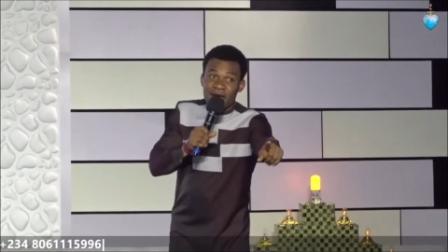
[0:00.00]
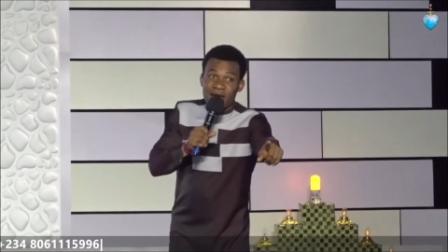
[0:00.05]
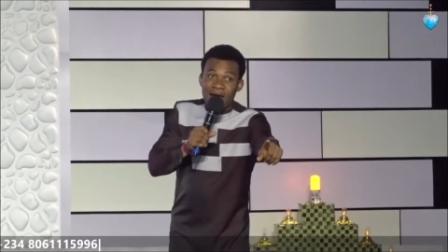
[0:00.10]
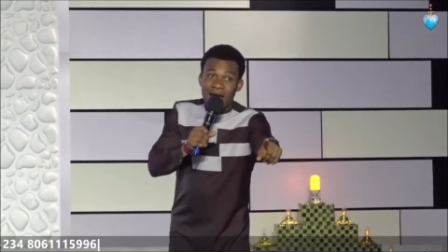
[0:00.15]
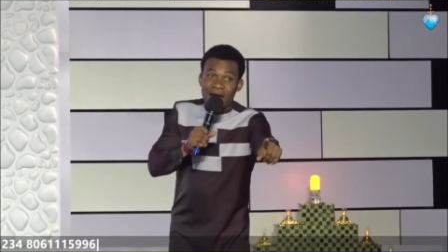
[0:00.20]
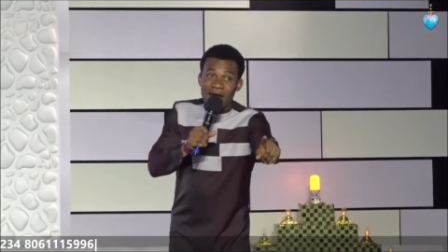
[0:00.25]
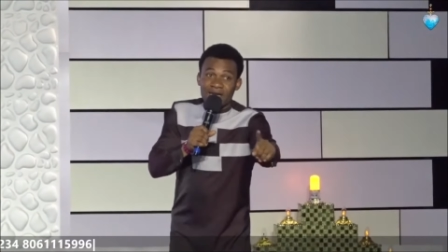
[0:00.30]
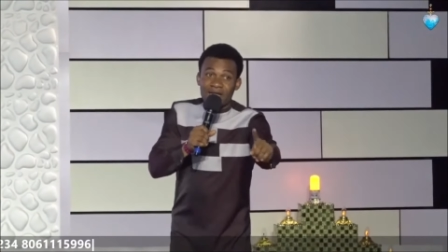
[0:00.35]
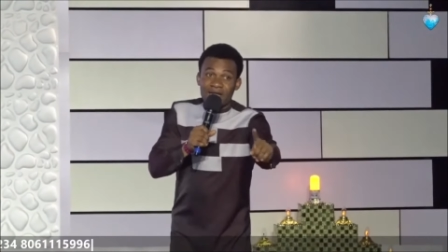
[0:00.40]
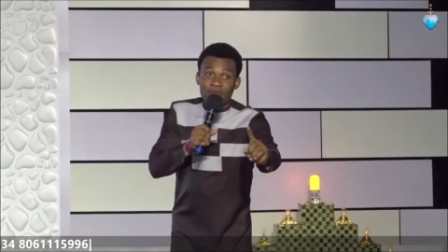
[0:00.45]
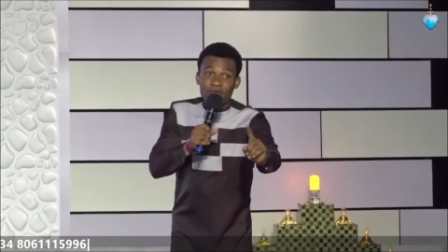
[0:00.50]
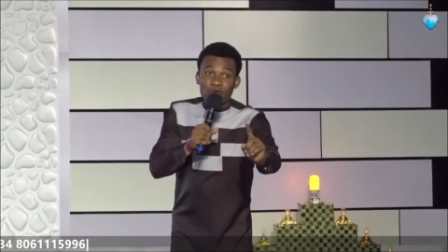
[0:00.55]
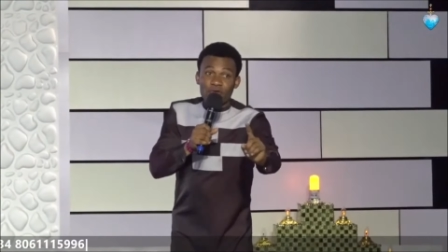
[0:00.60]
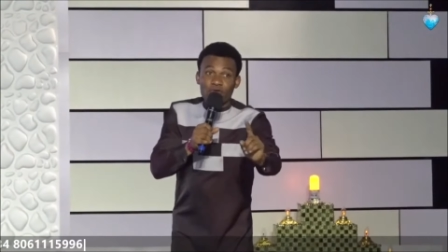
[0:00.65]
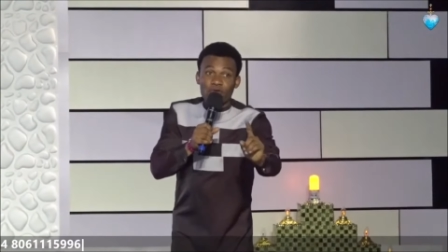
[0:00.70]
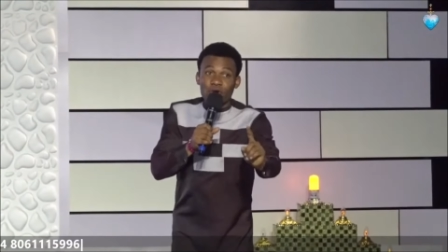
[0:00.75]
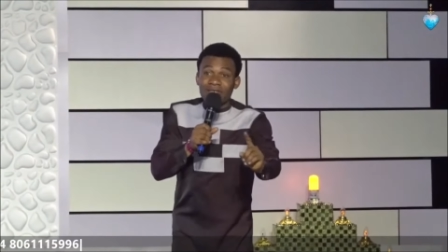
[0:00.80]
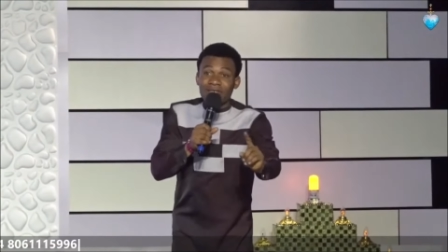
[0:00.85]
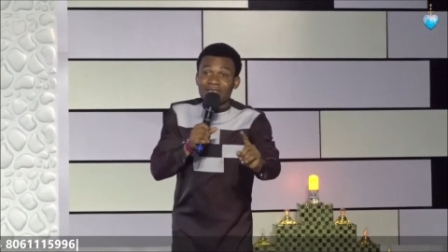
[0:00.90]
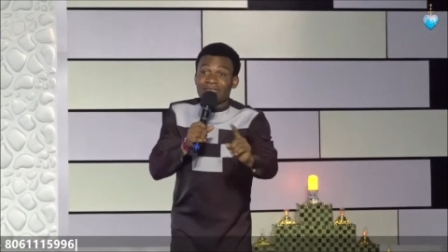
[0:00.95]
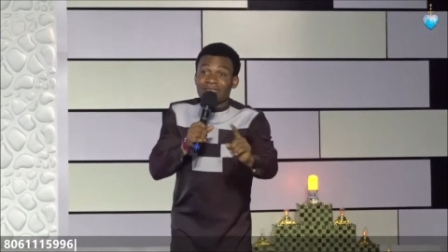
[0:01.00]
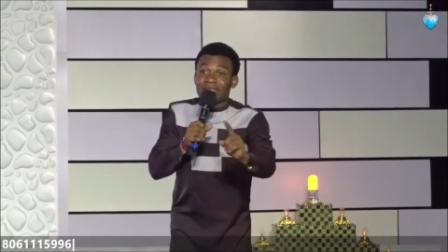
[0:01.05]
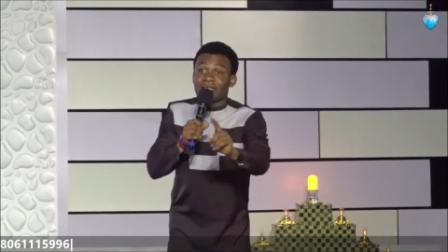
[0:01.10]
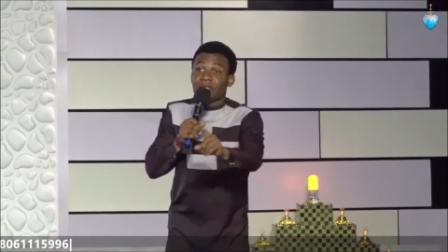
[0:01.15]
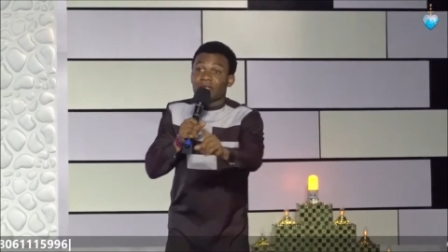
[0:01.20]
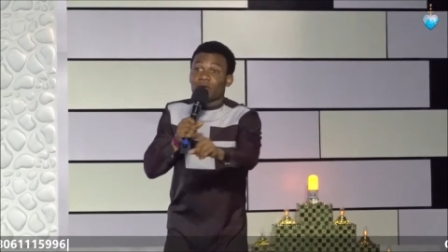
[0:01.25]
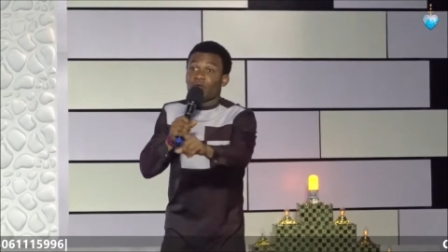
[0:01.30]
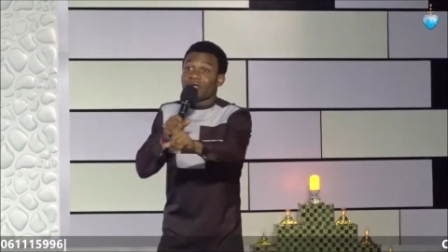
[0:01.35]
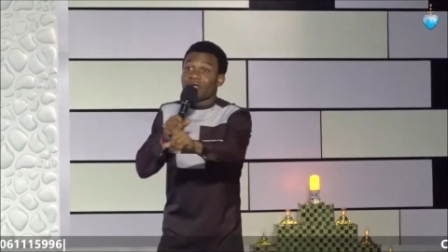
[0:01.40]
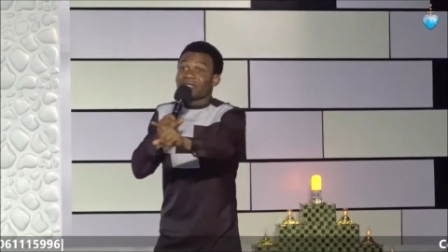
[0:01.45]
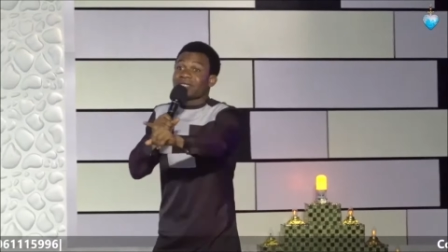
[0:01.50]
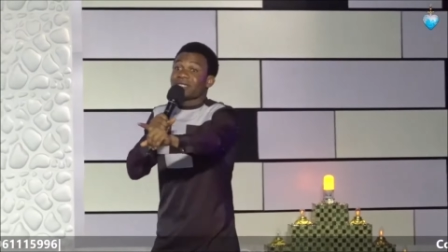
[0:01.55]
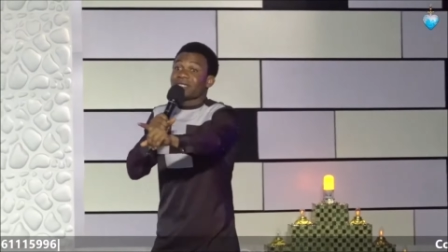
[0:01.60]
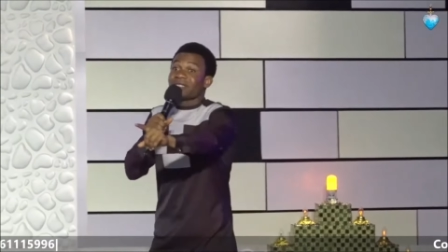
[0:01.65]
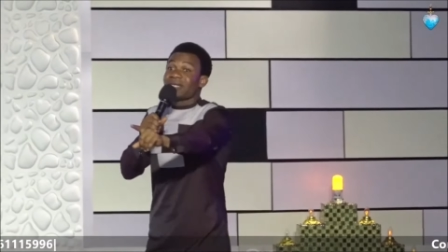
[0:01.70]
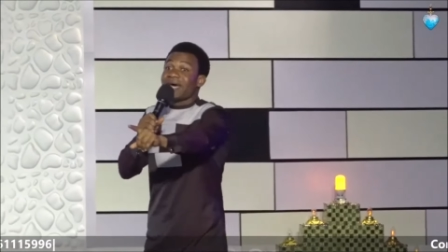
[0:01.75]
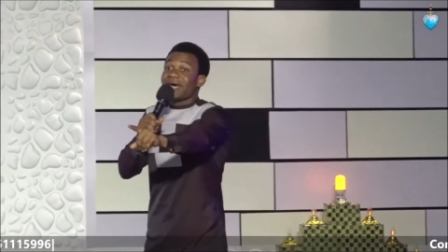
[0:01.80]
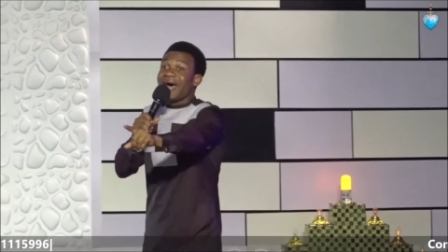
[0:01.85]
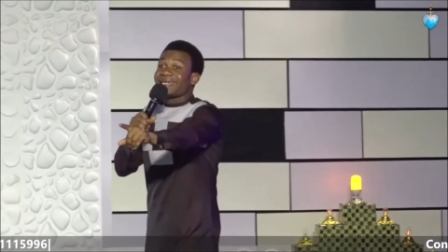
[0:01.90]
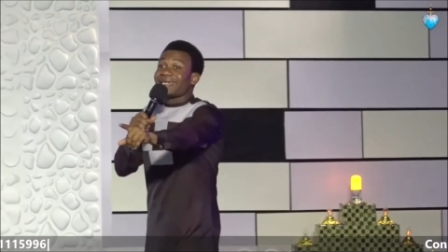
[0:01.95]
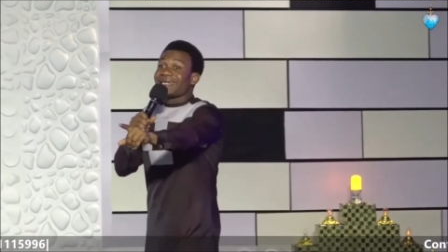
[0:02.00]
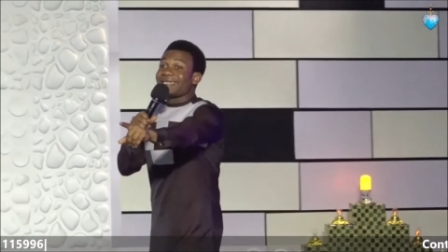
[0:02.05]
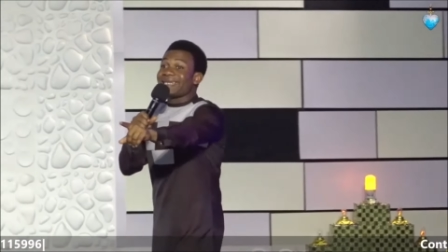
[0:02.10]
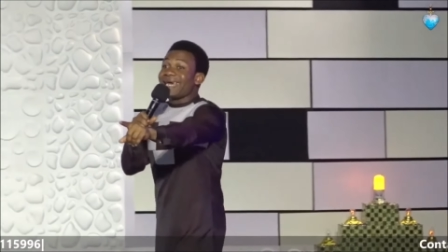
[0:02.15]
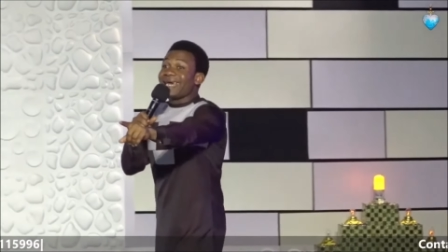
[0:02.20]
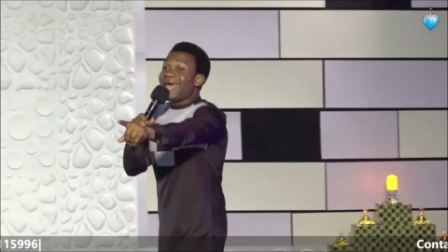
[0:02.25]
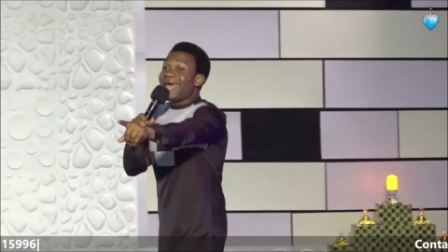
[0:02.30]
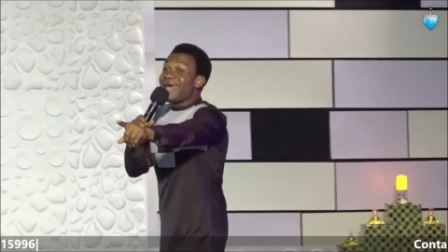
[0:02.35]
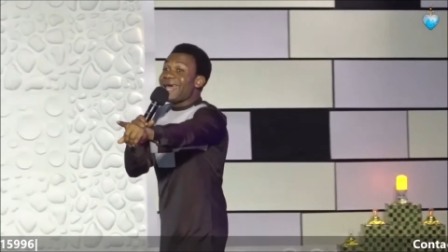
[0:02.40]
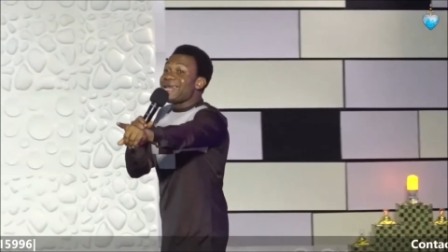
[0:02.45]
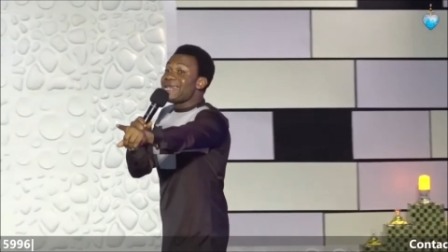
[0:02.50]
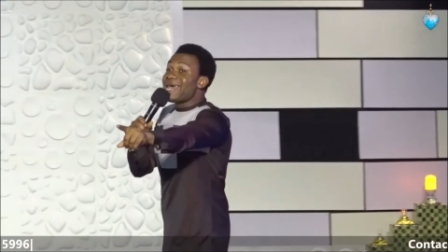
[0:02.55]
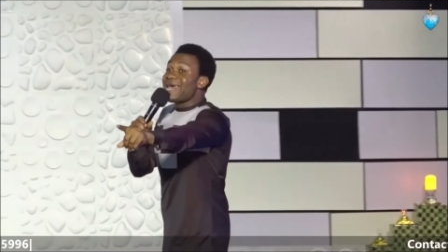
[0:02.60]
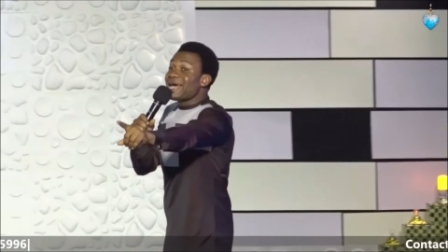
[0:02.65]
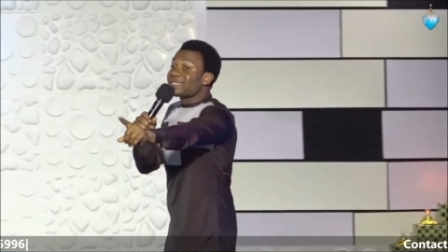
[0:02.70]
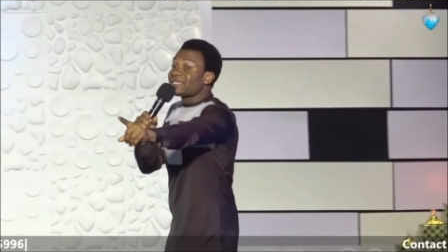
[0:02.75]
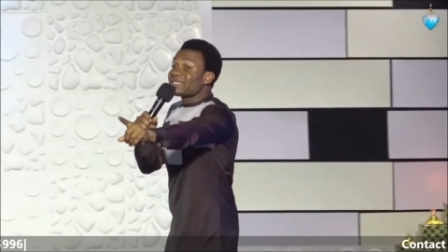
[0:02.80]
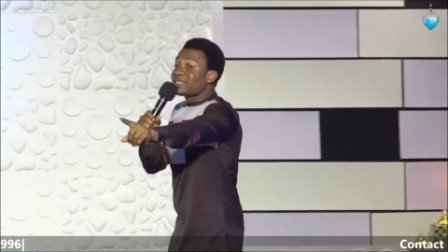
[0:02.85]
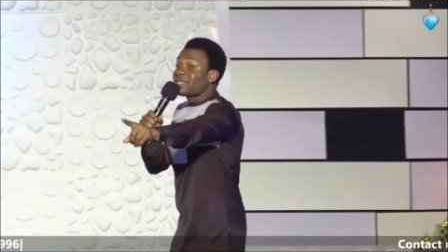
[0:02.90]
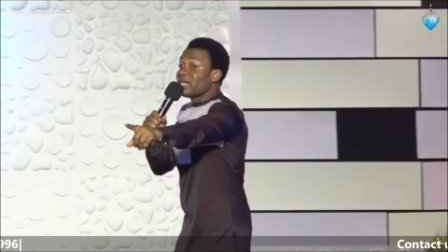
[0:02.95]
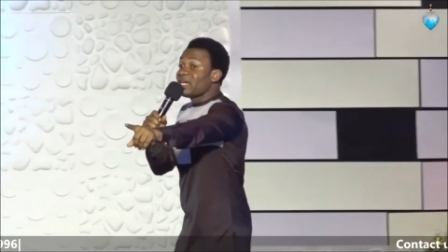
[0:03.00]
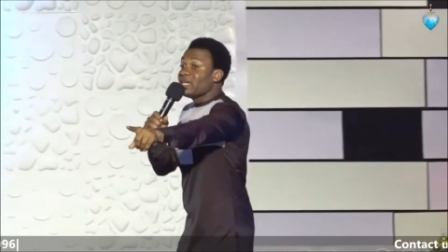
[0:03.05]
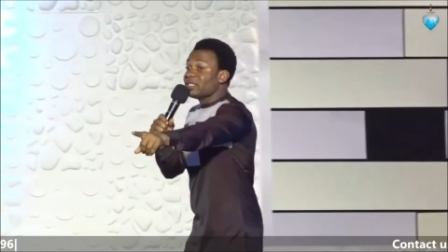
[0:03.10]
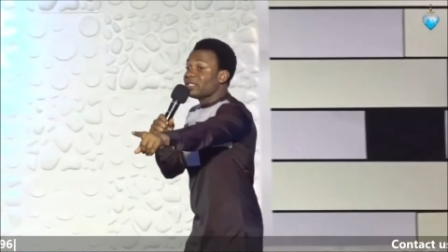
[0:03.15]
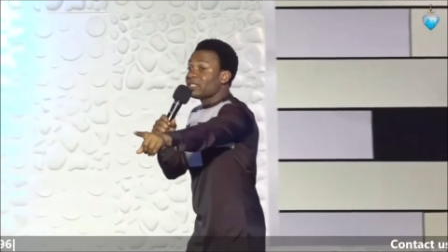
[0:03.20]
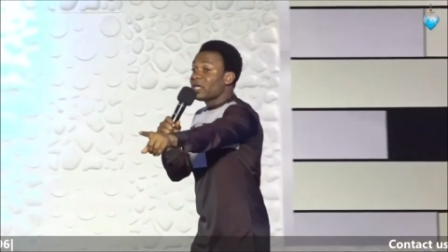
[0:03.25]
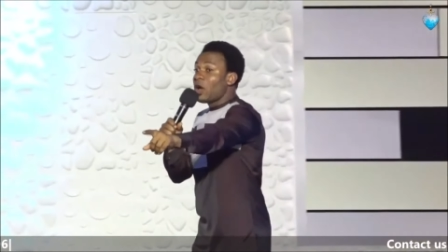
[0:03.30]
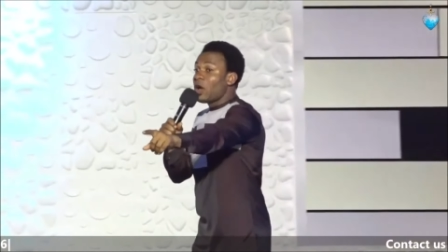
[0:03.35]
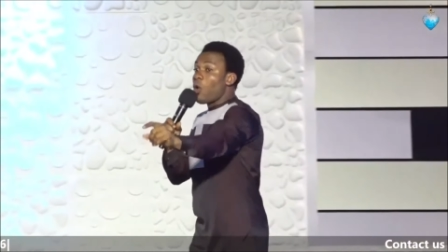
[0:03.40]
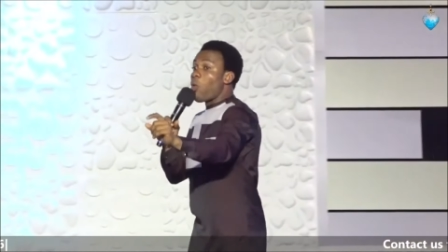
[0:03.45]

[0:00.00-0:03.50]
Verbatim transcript: And if you don't deal with it at the earlier stage,